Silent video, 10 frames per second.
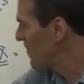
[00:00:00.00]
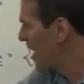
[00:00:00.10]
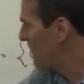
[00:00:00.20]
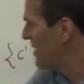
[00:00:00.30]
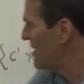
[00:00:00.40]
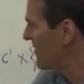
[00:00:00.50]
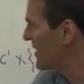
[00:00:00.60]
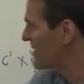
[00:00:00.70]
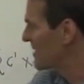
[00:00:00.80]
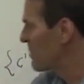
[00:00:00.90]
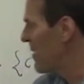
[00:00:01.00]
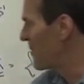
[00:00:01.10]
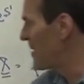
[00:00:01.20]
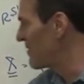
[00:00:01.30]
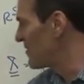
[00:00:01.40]
prime e of x
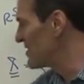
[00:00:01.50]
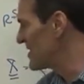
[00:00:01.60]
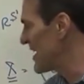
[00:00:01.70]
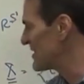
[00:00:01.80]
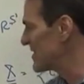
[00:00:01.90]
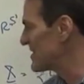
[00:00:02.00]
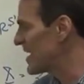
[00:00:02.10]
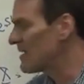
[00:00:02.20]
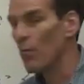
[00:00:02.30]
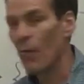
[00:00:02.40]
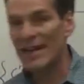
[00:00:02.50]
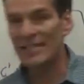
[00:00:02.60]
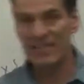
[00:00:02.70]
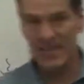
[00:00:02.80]
prime inverse, that's a set of weights